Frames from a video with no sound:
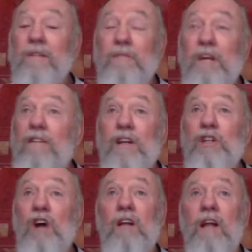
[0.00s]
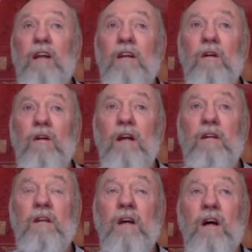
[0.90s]
they give it a shot, and
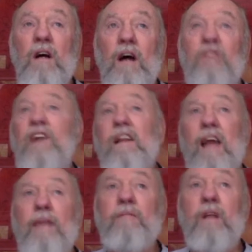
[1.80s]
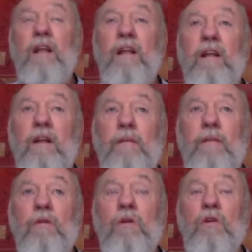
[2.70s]
I thank them that they let
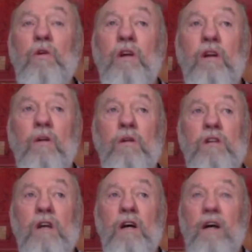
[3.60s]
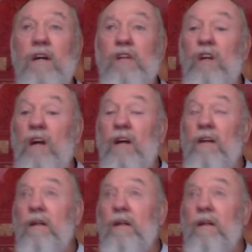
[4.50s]
me go and do it. You know, I enjoy that.